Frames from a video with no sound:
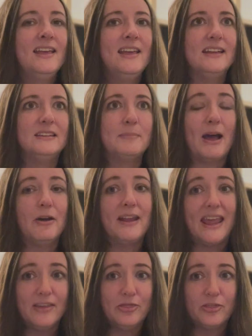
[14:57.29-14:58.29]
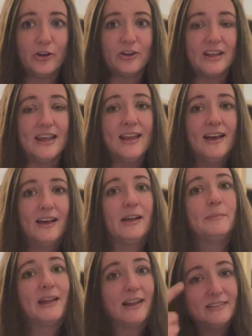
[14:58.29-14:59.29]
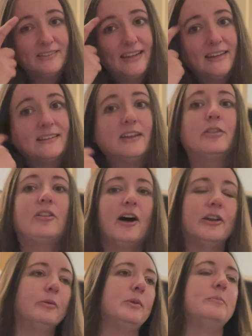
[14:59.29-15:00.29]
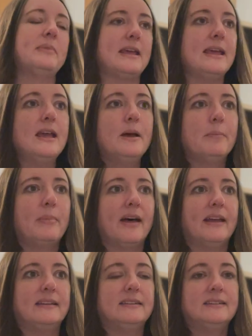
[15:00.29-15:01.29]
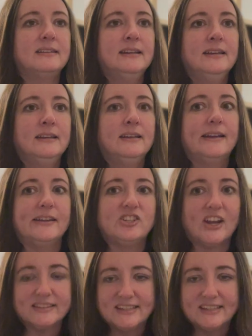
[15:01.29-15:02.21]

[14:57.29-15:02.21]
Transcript: It's about 8.30, um, not as late as I thought it would be, but I checked